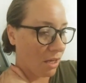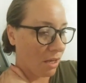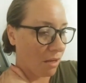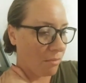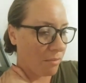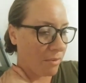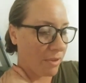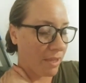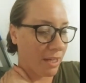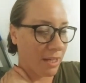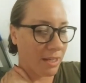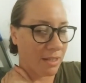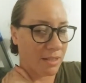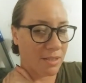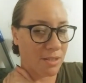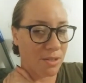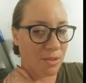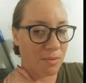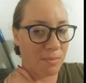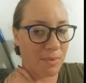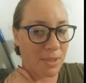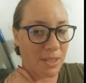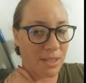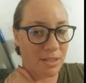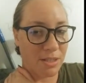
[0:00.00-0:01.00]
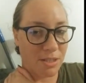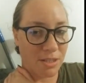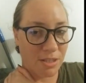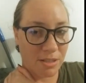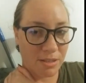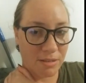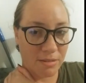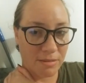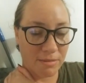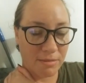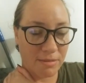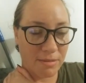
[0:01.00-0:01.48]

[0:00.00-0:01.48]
I'm thinking too much.